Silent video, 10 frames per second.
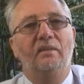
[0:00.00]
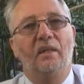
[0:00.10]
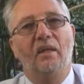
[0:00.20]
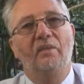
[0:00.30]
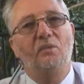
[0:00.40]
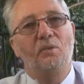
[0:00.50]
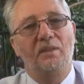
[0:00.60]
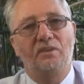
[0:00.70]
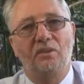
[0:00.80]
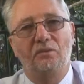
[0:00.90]
Now, other
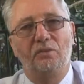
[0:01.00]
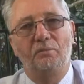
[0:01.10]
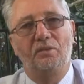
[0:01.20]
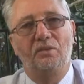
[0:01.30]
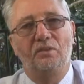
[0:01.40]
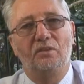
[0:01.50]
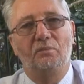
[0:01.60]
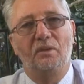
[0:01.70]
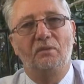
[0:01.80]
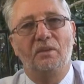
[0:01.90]
ways to contribute to your
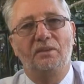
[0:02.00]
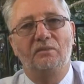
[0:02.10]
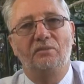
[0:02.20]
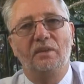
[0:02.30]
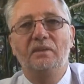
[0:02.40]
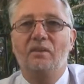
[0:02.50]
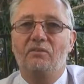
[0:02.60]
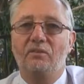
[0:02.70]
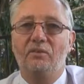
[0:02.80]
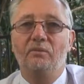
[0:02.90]
superannuation fund are
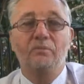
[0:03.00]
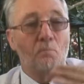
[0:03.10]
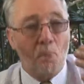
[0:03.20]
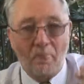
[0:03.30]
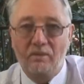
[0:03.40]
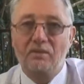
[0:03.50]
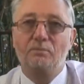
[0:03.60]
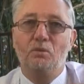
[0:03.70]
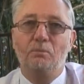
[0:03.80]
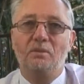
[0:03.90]
through
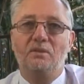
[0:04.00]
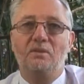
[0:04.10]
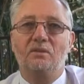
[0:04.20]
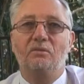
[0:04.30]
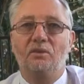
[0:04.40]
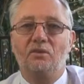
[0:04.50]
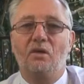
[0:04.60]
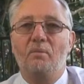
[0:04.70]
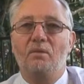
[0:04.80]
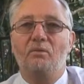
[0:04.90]
small business
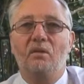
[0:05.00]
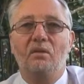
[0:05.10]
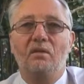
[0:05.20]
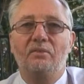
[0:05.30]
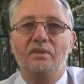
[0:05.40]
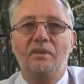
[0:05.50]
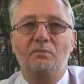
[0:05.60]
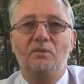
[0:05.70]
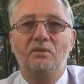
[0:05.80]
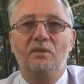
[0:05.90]
retirement rollover
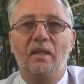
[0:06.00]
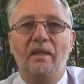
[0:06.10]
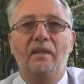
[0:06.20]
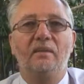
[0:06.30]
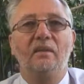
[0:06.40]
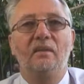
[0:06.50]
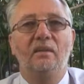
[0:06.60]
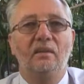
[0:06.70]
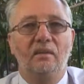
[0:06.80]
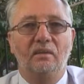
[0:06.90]
exemptions and
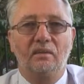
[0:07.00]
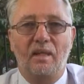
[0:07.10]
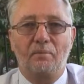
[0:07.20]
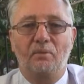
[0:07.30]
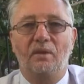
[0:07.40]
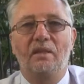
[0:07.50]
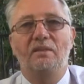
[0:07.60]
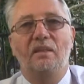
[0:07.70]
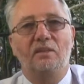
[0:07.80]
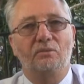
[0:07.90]
capital
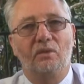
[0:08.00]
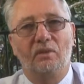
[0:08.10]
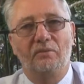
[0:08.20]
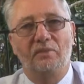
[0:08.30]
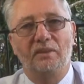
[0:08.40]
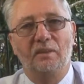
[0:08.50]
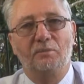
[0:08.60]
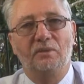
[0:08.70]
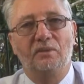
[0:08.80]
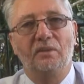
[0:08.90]
gains tax rollover
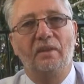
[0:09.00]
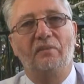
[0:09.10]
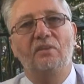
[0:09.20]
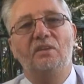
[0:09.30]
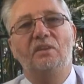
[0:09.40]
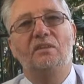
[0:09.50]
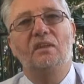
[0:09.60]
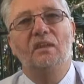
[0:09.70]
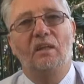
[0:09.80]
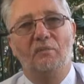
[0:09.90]
exemptions. Now, these
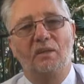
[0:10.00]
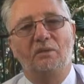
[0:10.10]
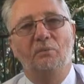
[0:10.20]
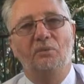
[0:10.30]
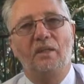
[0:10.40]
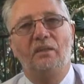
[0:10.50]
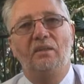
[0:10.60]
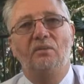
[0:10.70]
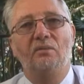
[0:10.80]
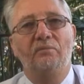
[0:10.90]
are much more
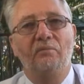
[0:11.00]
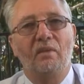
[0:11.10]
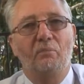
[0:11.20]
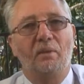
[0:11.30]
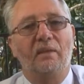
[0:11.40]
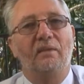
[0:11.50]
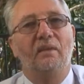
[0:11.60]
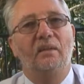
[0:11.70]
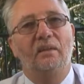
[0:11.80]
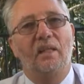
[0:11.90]
technical, but
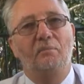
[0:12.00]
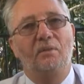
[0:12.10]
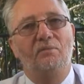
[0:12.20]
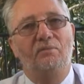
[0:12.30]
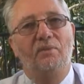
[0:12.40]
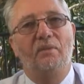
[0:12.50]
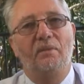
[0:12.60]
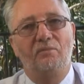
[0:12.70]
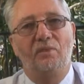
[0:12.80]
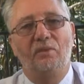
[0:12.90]
can be
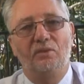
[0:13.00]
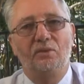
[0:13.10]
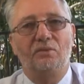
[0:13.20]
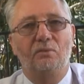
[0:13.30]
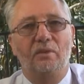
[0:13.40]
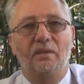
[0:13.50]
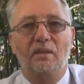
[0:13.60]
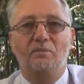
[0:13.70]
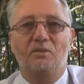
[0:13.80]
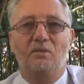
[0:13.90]
very, very useful when it
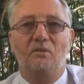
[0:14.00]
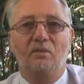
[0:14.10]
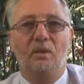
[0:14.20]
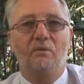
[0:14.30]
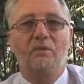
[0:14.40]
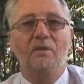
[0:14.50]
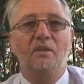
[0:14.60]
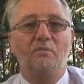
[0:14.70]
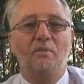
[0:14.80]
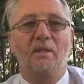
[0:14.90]
comes to lowering
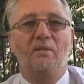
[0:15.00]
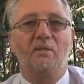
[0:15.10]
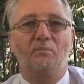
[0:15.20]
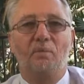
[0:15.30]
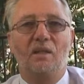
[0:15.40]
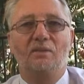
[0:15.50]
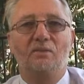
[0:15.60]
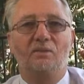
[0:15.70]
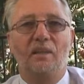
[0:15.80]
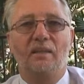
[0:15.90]
the amount of
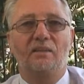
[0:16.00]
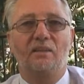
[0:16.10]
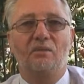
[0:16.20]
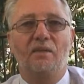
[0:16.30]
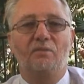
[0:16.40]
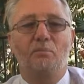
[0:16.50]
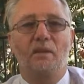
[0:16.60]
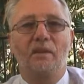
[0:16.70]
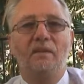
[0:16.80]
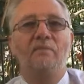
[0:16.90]
marginal tax that you have to
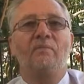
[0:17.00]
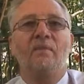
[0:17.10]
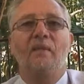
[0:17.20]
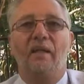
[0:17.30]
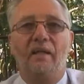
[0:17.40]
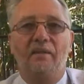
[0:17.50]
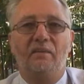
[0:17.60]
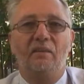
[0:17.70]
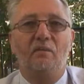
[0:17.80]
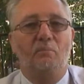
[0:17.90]
pay and
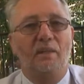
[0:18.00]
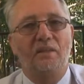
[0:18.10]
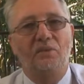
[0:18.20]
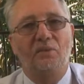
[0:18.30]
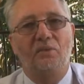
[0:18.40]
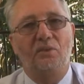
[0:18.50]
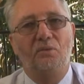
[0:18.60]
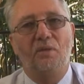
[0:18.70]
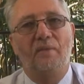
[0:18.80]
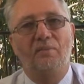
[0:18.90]
making sure that
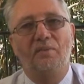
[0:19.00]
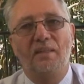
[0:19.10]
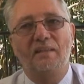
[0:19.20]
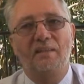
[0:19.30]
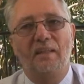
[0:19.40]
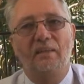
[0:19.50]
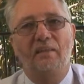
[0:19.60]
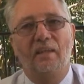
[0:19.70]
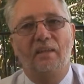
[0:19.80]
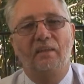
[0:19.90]
you have the nest
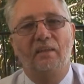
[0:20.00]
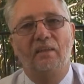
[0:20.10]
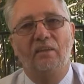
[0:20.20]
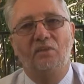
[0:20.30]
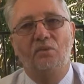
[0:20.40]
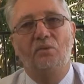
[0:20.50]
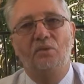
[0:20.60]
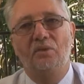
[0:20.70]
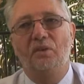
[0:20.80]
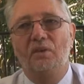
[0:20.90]
egg that you
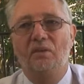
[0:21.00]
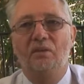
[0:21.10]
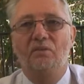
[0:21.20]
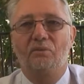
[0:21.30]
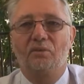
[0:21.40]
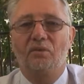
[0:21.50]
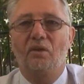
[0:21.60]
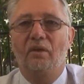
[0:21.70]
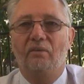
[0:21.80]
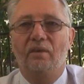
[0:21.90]
need to
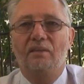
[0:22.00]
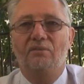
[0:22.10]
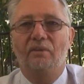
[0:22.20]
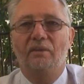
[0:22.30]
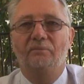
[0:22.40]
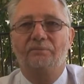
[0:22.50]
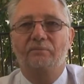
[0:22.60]
retire gracefully.